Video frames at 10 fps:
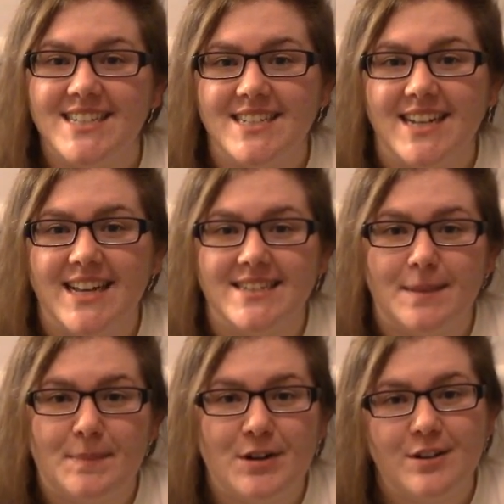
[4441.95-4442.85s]
she has
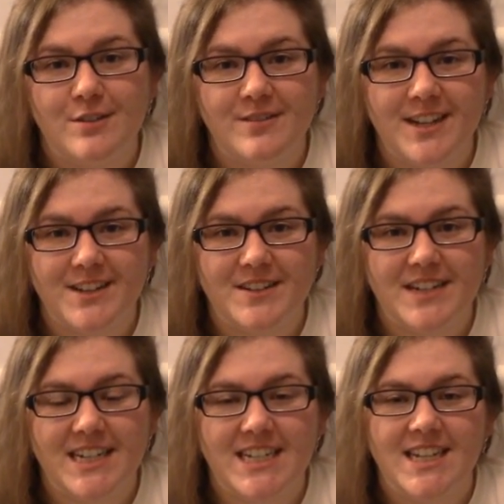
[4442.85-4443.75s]
a pearl ring
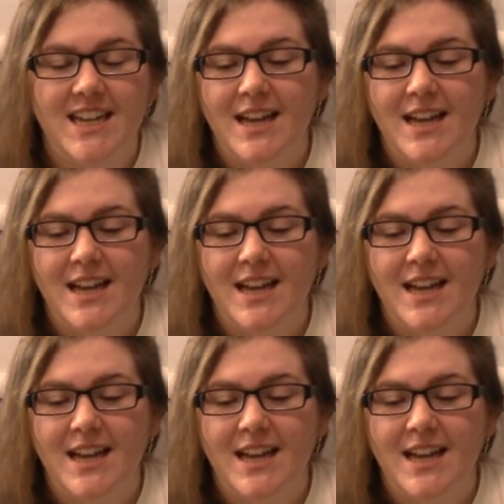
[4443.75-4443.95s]
on,